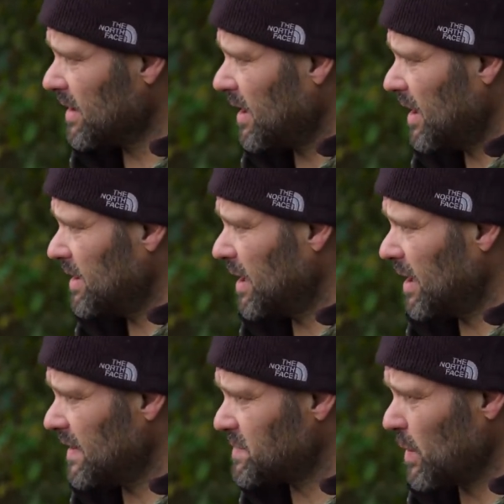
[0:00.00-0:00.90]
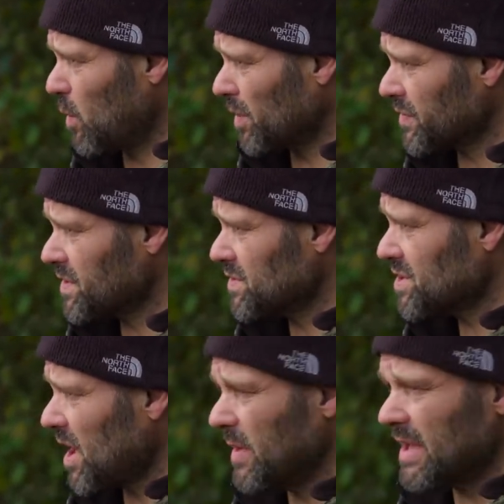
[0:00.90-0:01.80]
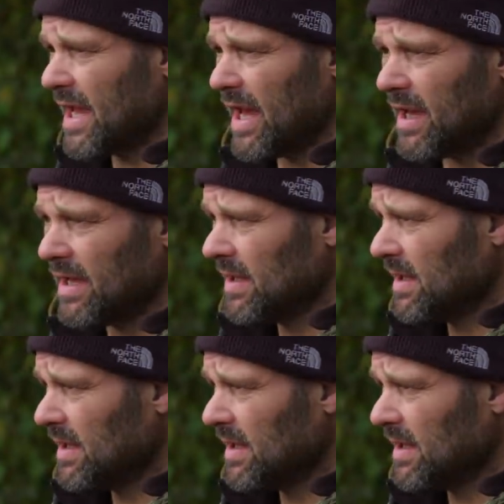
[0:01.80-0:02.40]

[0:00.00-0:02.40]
and there's been one or two show in there,